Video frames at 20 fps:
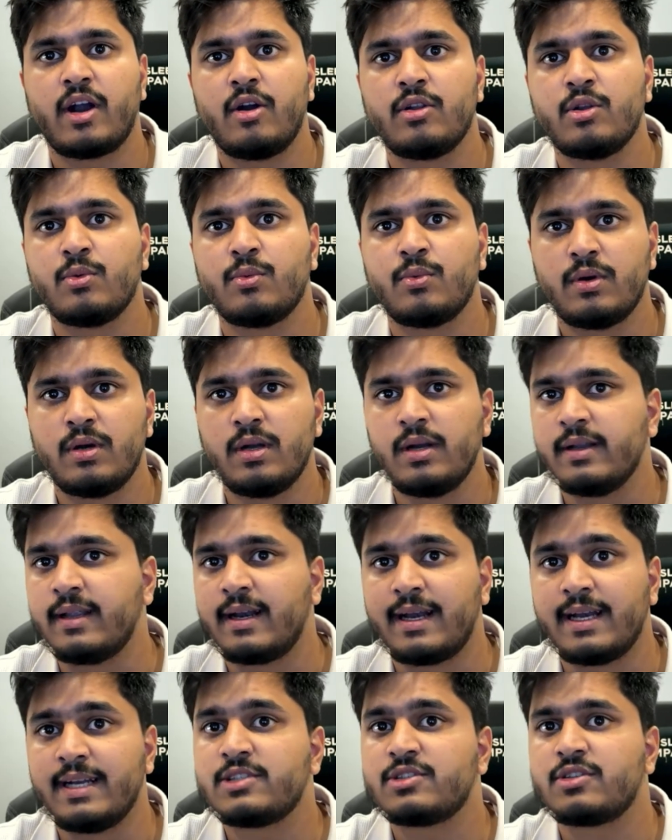the world, the
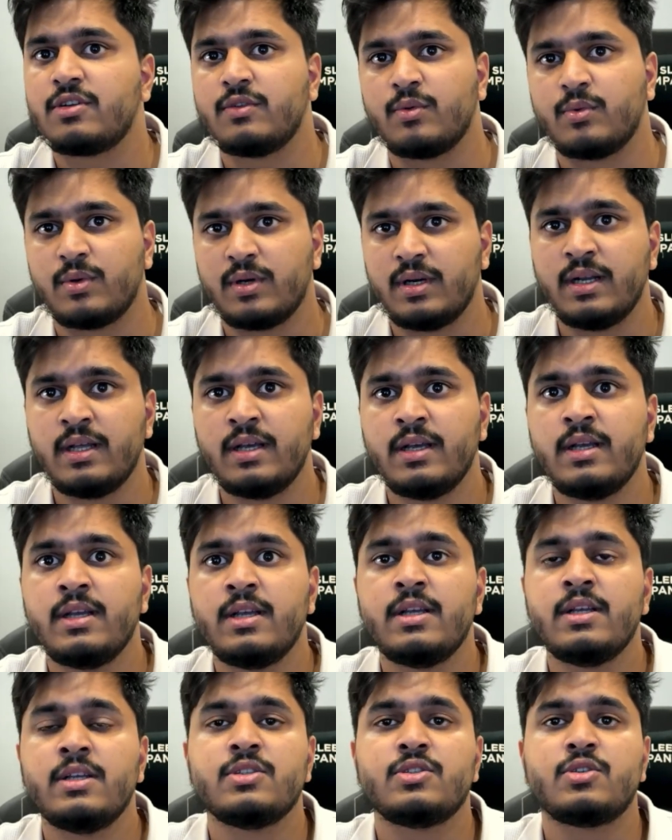rest of the world.
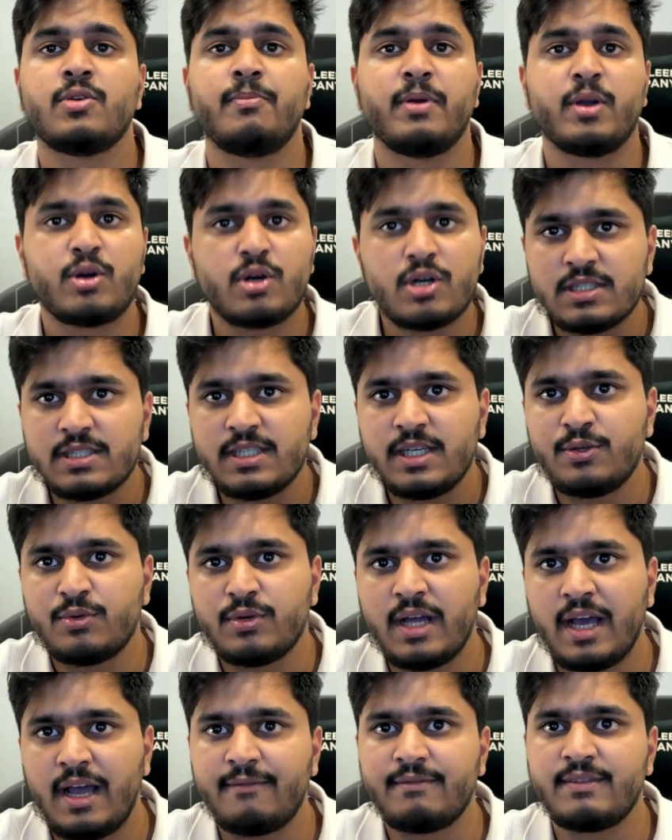So because they don't
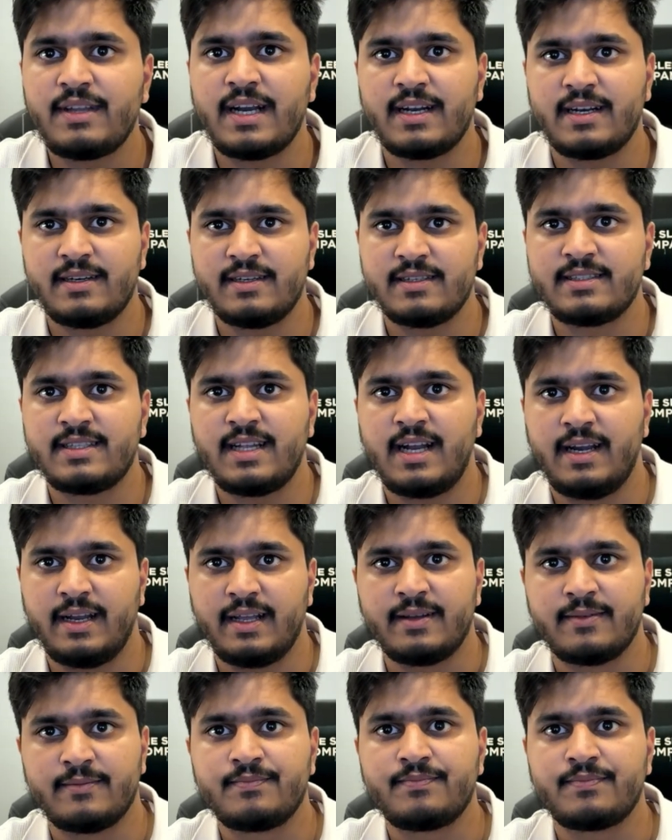have that understanding,
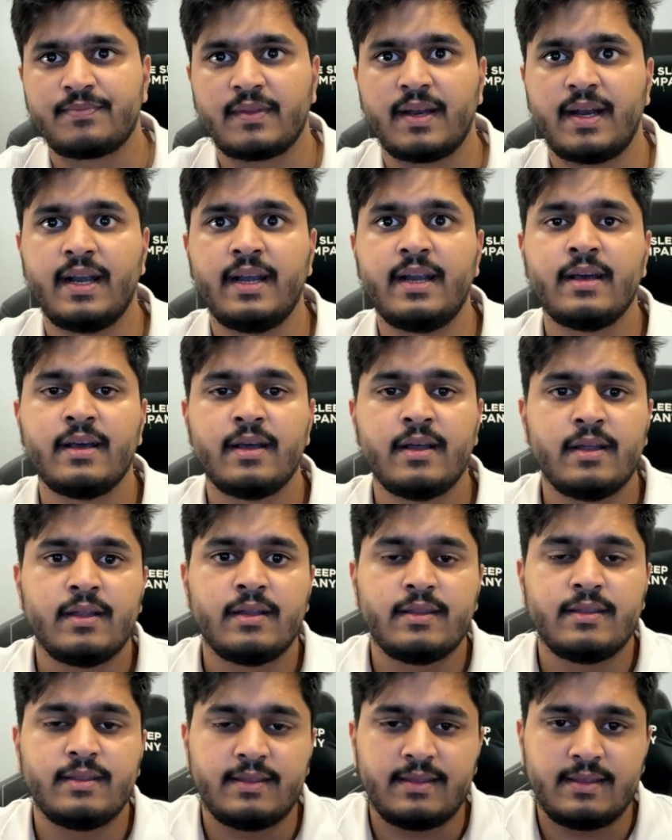right,
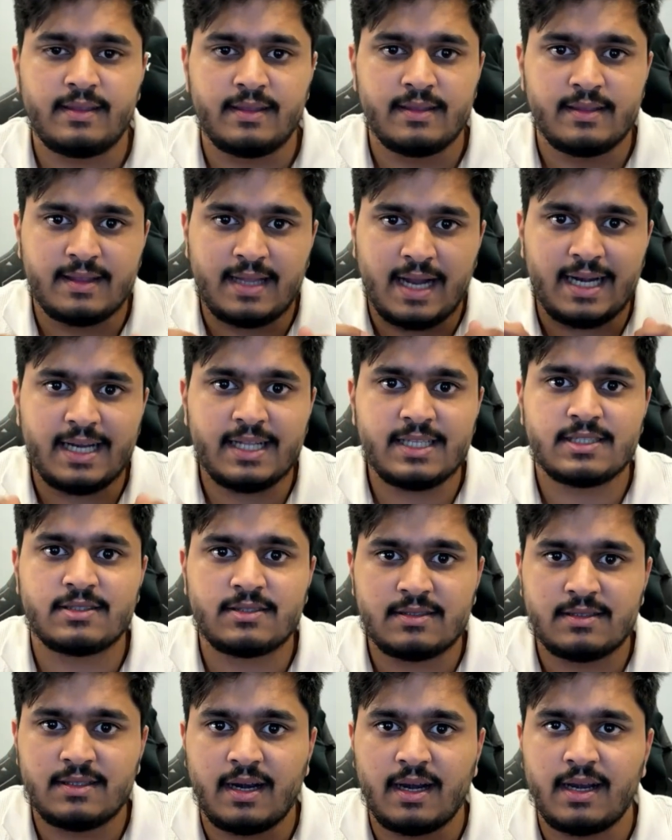that is
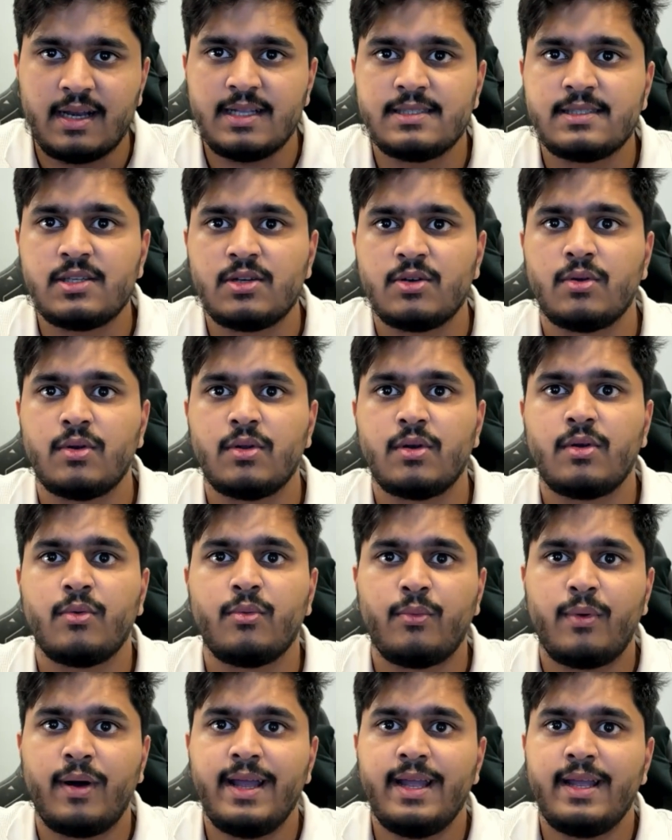the reason
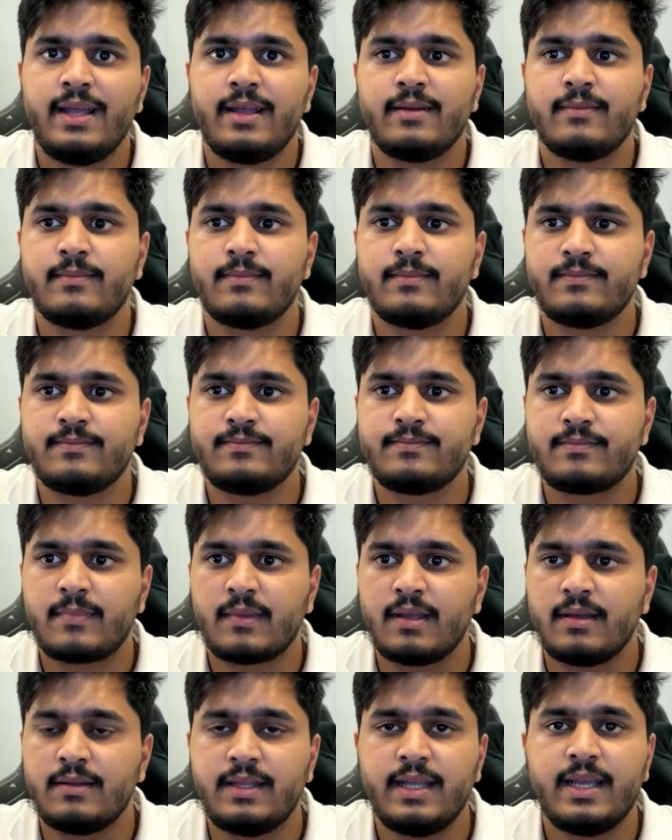why
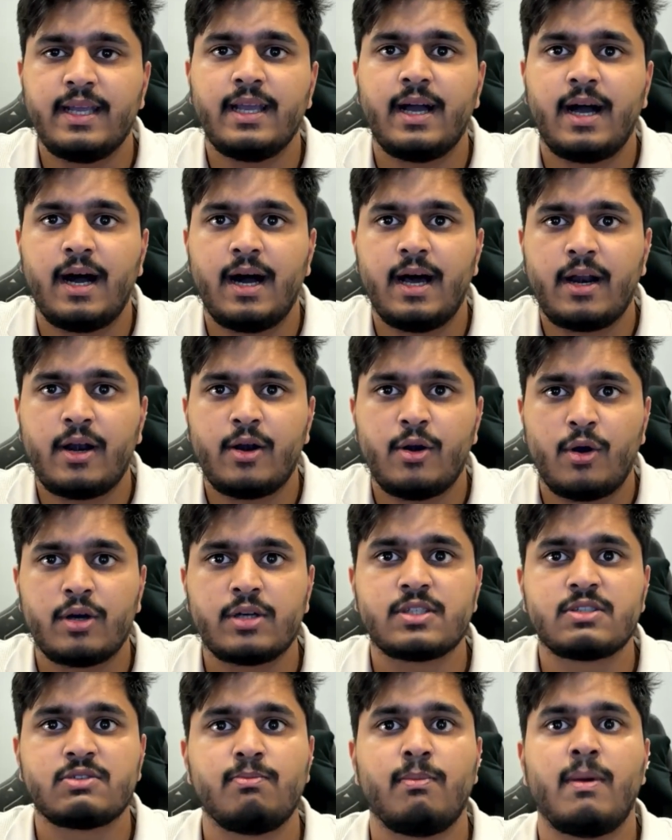they are not
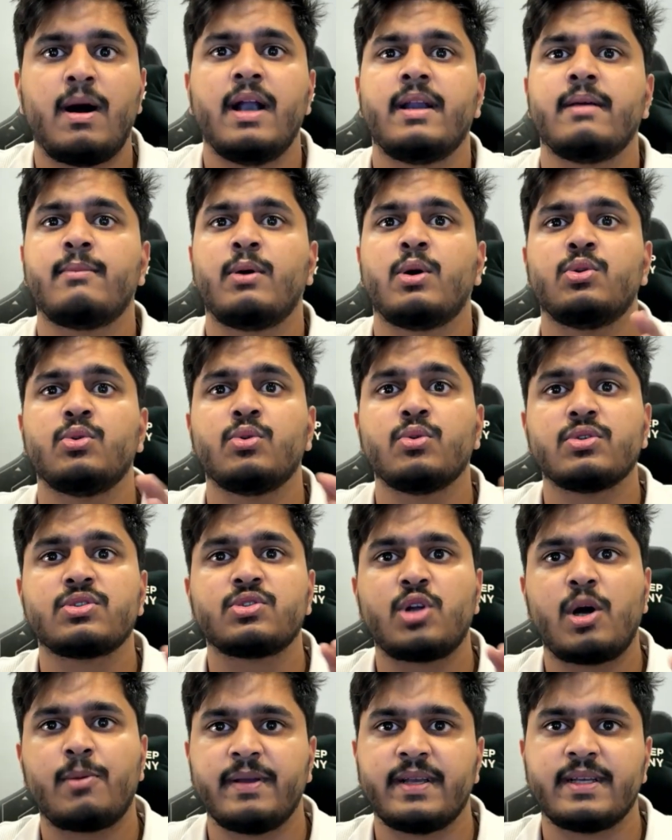smart about those
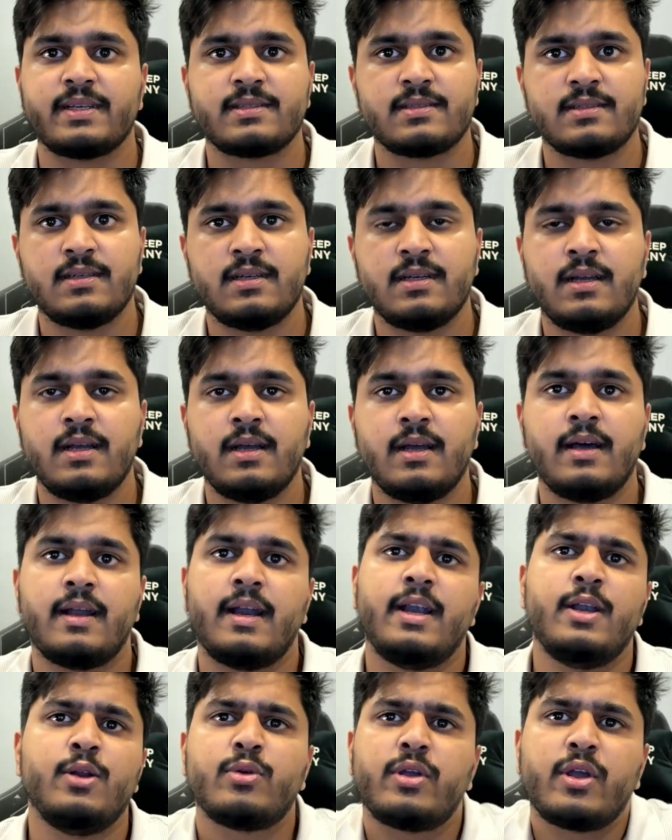topics, right?
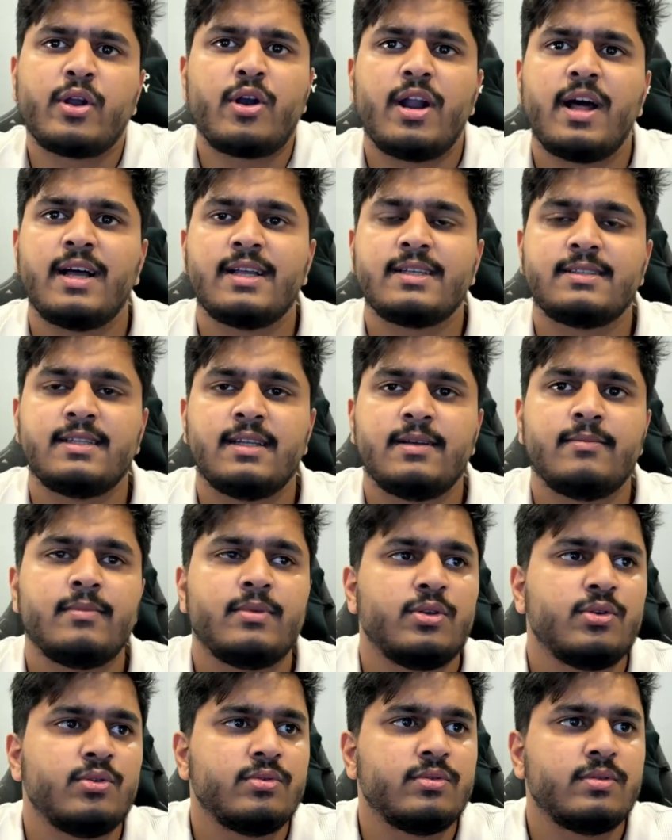You cannot ask them,
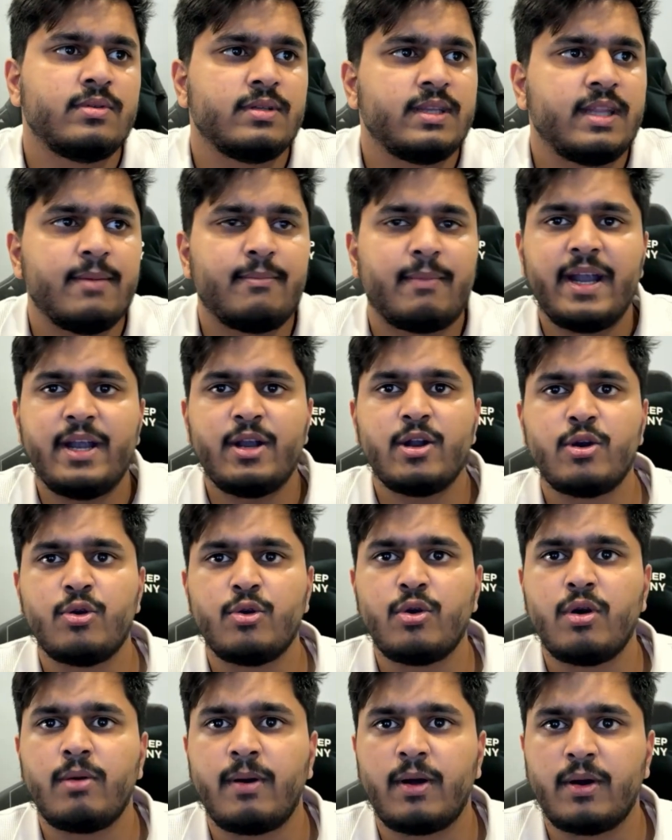they might not know
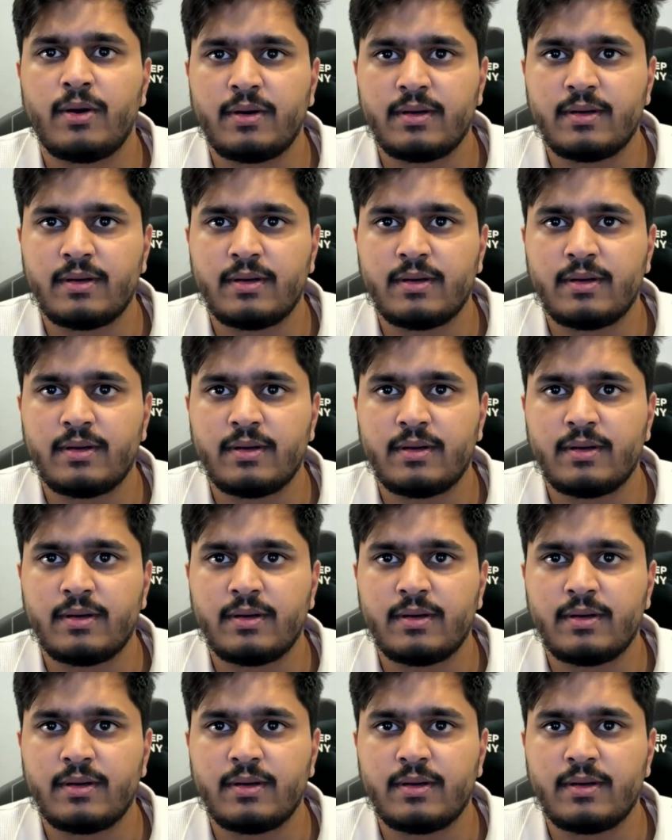about